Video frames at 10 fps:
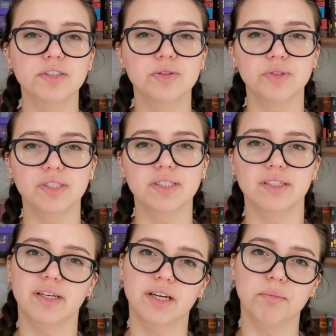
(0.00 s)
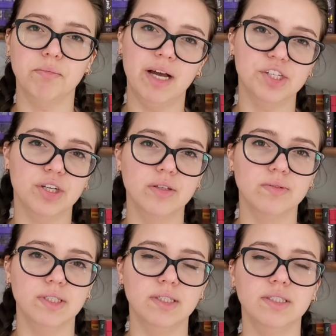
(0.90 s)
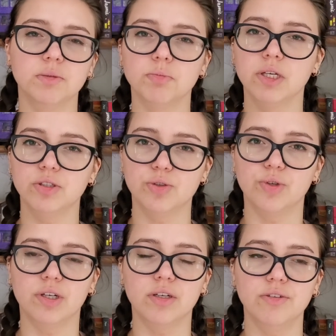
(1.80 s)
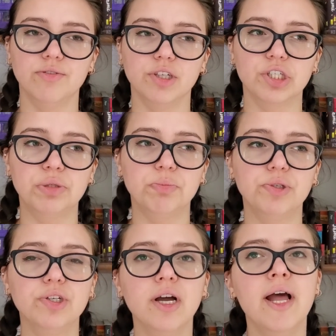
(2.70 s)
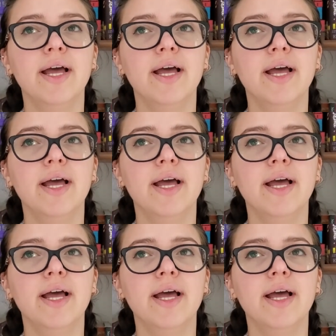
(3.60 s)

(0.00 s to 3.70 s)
So this is like a magical realism historical fiction book,